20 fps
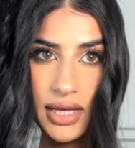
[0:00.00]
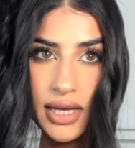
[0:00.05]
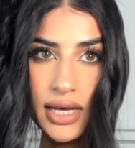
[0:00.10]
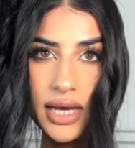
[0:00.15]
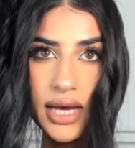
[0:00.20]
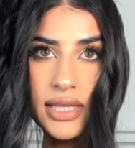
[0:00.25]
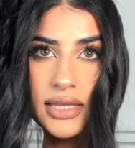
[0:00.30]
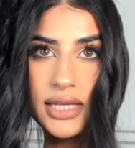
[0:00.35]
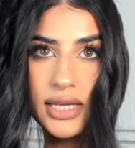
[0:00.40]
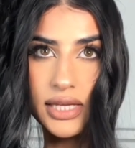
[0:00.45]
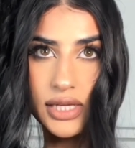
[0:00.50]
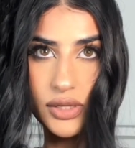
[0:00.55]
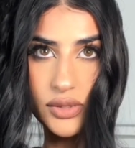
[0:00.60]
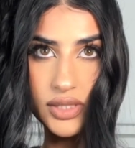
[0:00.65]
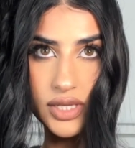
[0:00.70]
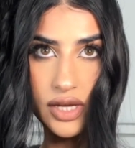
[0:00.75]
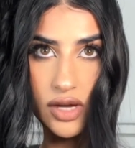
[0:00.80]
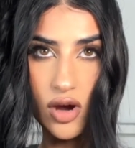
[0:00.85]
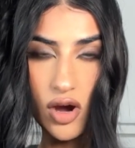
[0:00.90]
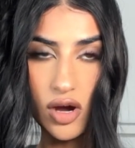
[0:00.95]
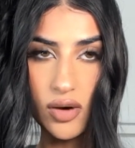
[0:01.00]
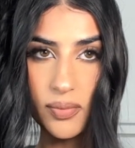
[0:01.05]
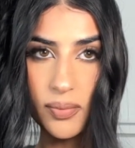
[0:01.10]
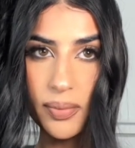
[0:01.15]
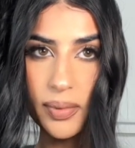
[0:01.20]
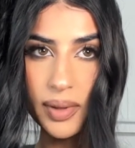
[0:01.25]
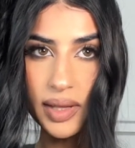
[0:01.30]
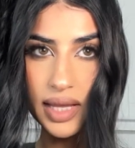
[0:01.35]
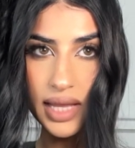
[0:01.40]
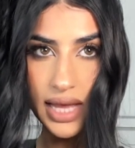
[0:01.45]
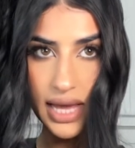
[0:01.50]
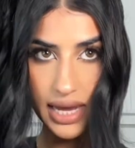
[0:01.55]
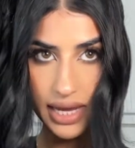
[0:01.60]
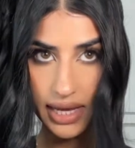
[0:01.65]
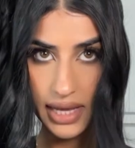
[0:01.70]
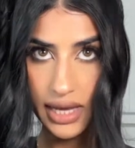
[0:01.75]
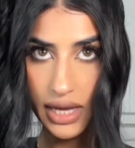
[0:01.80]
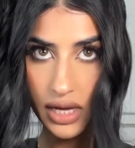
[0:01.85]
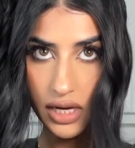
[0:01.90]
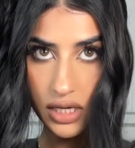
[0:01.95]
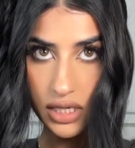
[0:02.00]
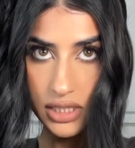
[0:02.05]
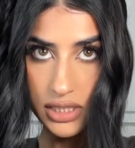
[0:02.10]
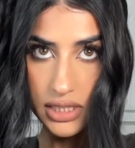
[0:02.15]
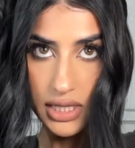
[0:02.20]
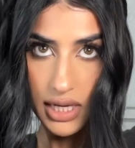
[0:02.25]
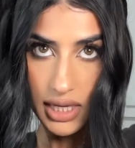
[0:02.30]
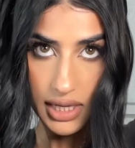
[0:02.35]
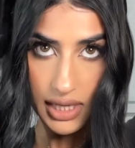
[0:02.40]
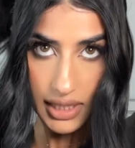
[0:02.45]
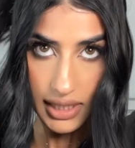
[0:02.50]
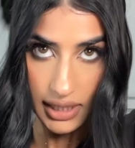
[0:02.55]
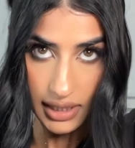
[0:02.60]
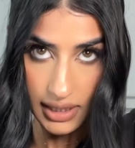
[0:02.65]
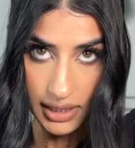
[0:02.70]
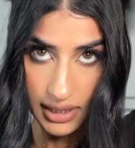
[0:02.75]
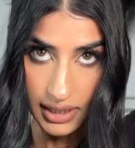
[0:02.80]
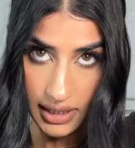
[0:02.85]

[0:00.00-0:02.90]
And then using our black hair tie,